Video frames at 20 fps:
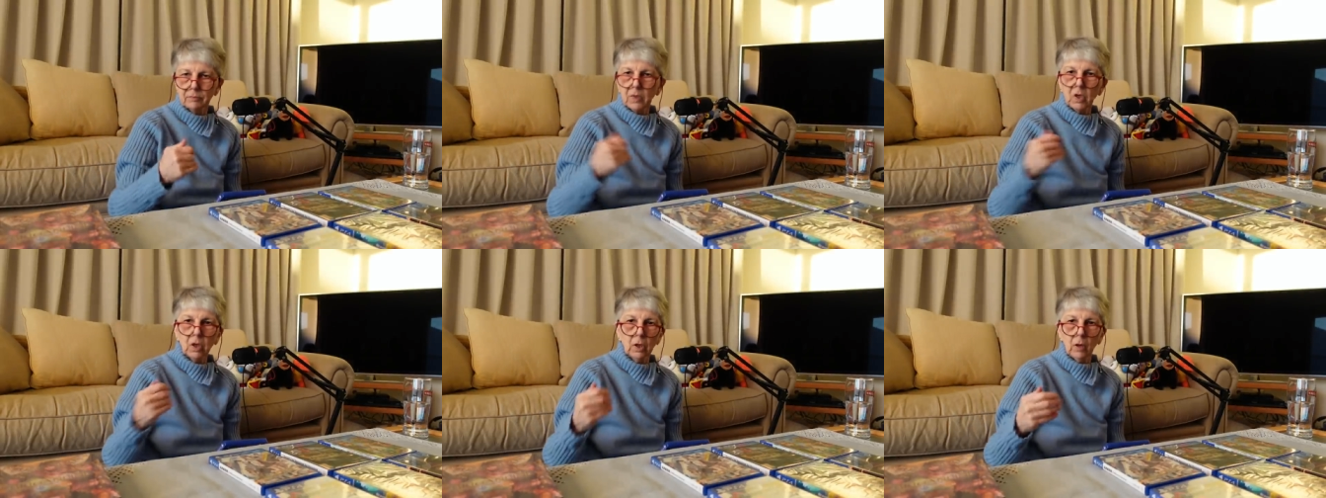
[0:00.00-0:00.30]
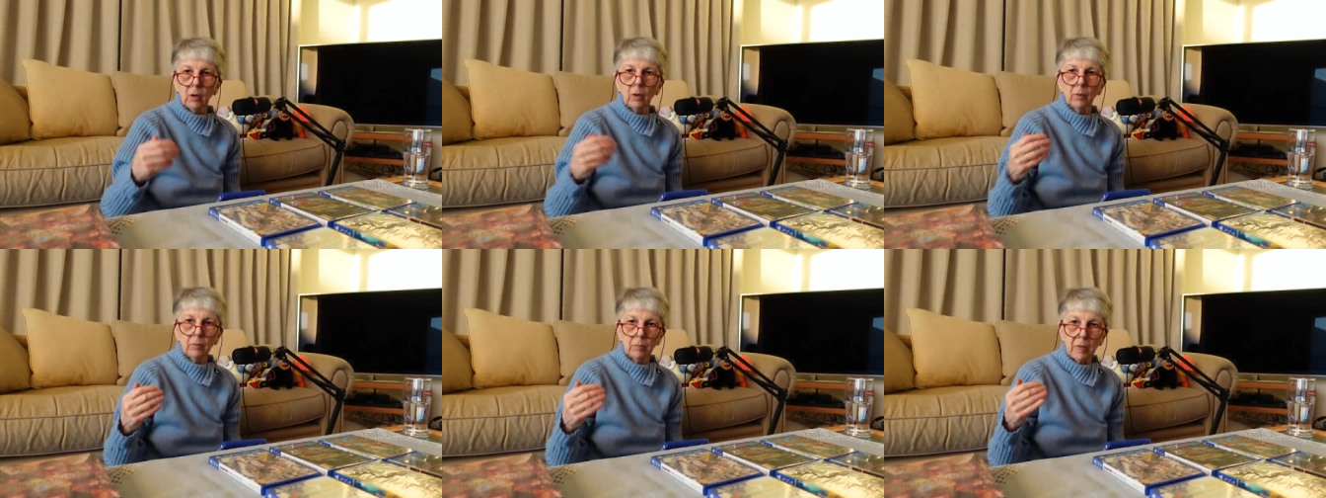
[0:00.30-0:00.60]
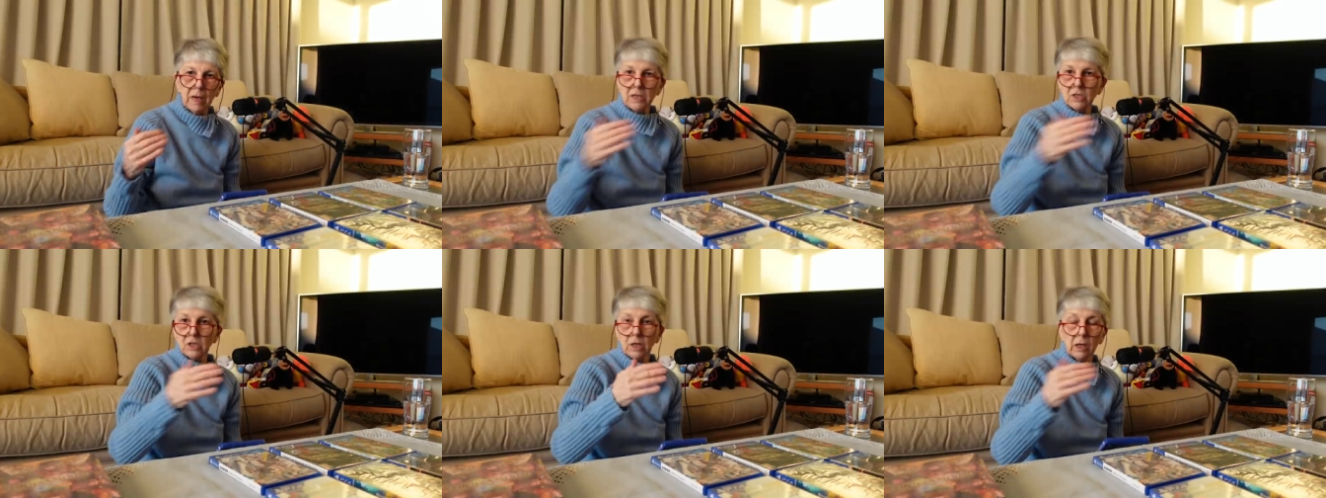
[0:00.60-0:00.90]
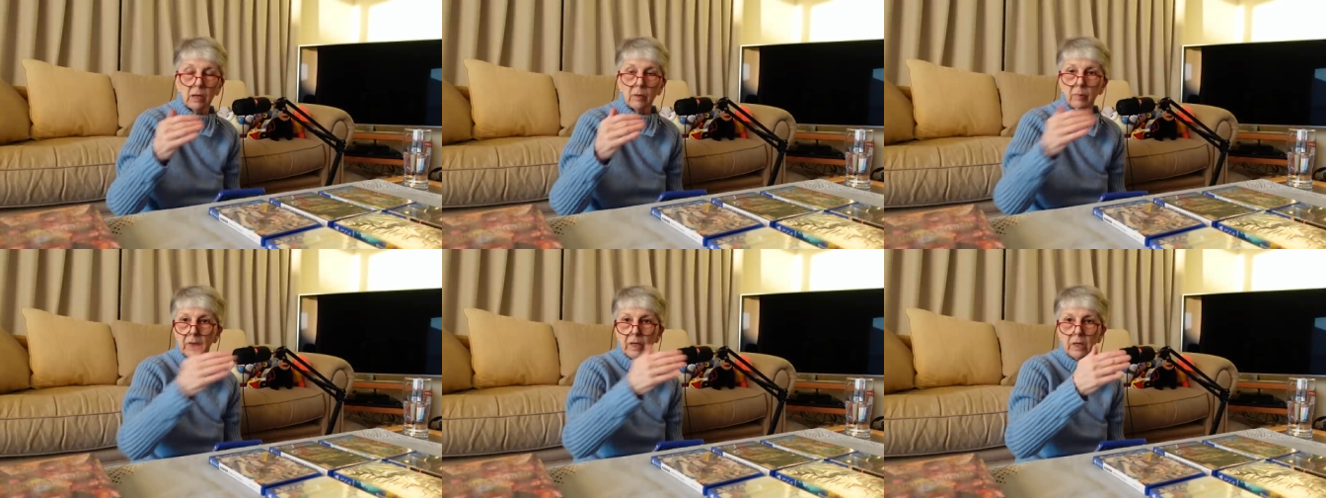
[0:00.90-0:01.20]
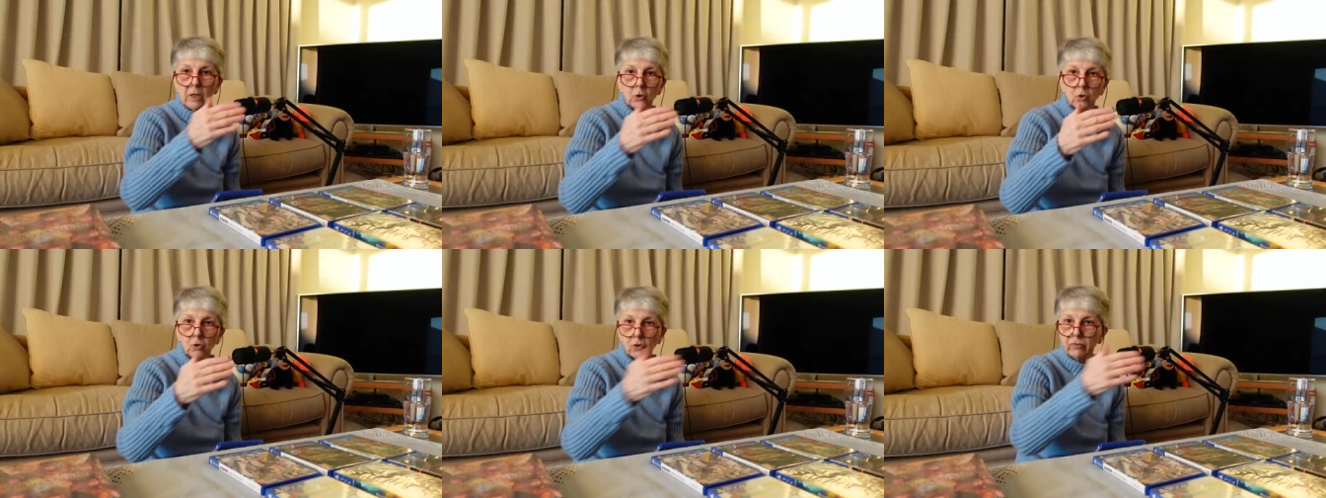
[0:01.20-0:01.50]
you know, basically
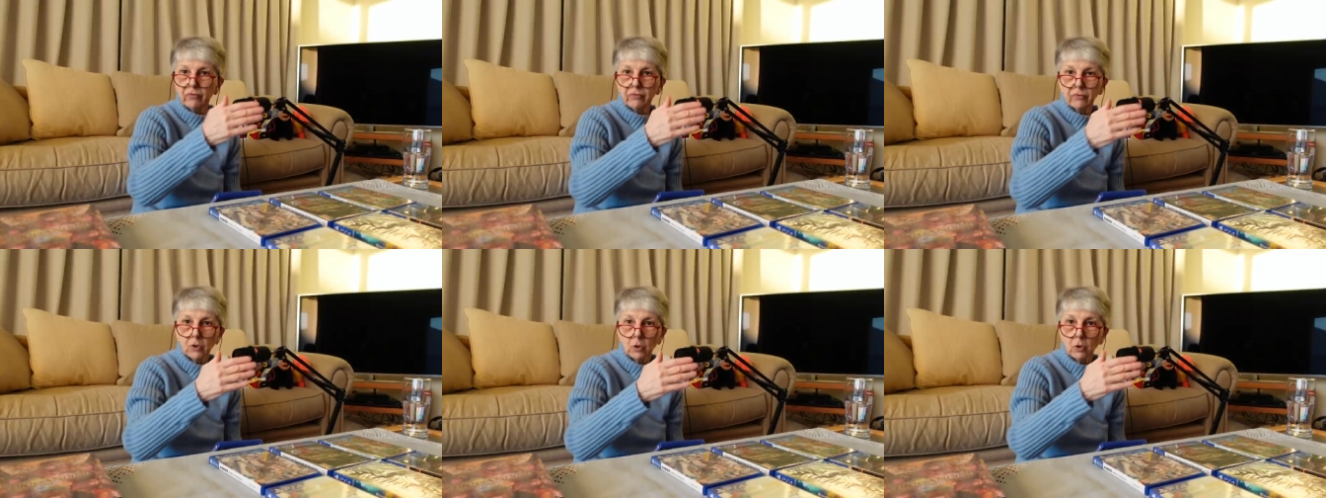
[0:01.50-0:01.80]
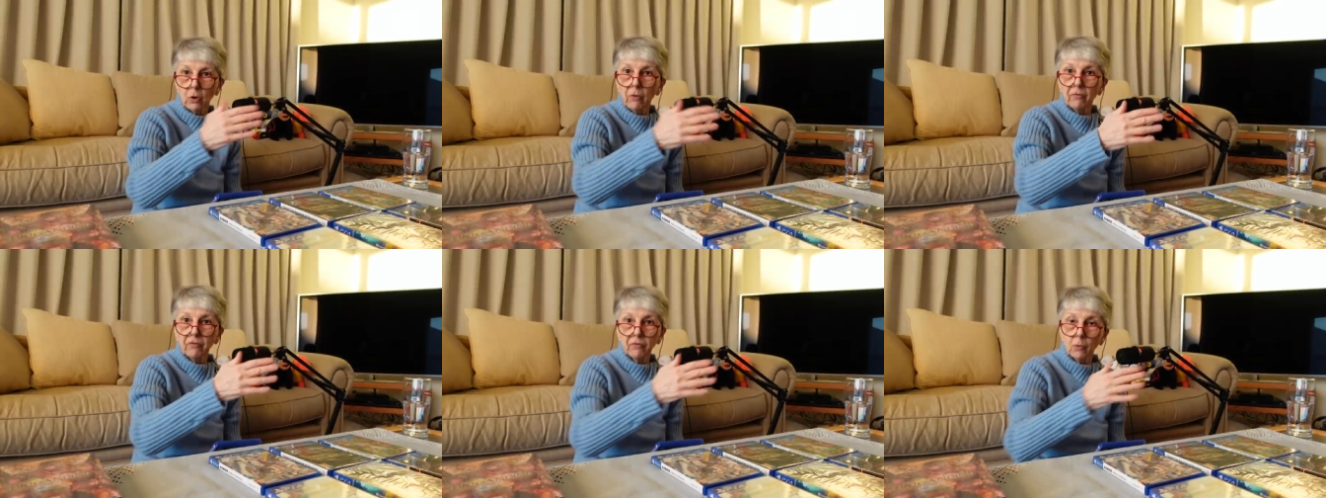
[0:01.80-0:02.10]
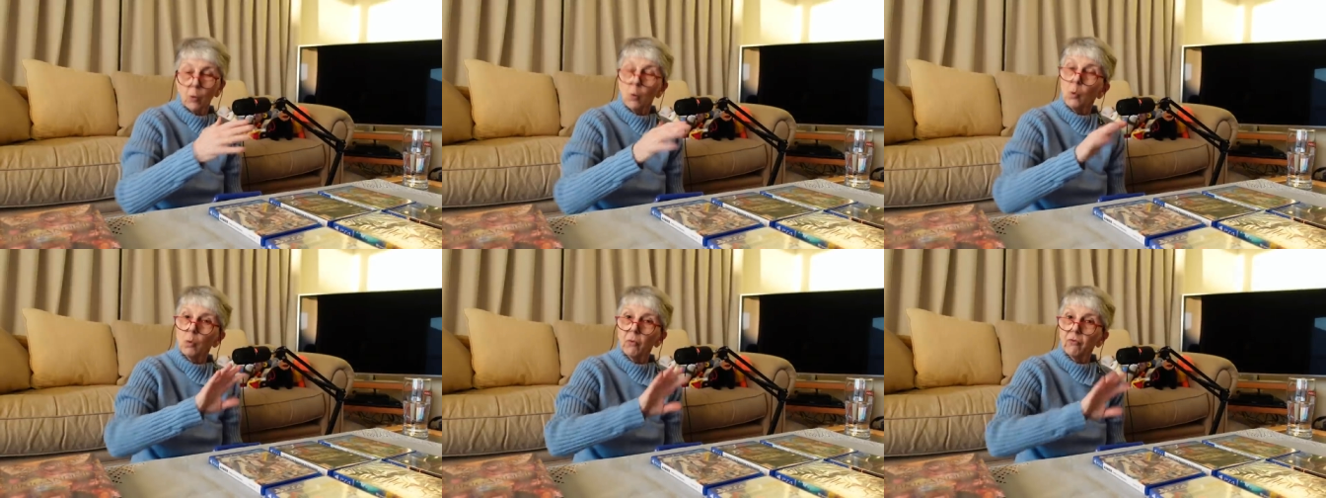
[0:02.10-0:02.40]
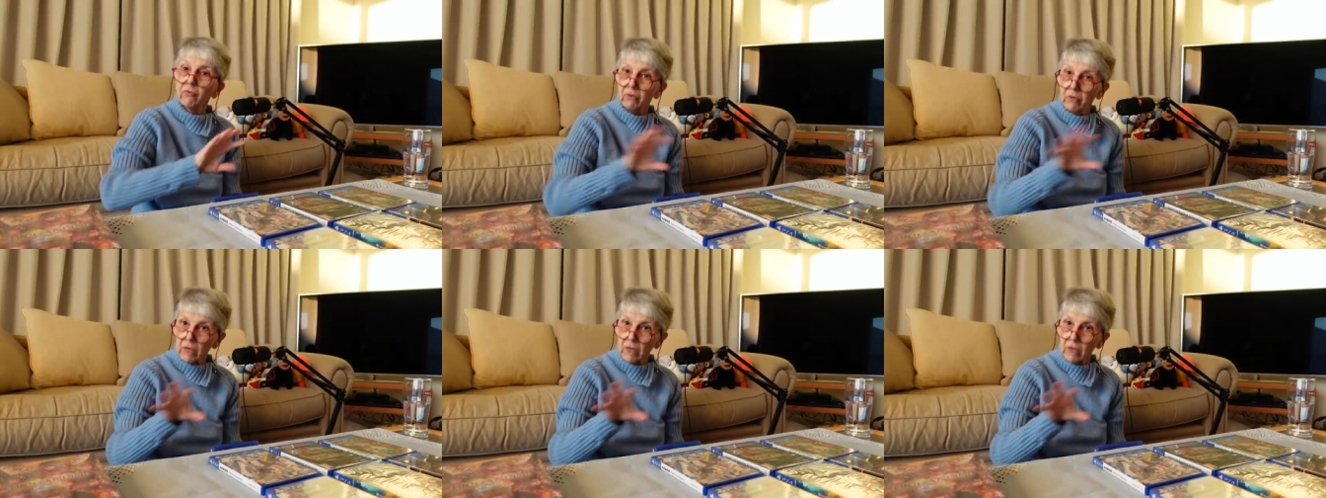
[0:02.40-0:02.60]
being drifted off course.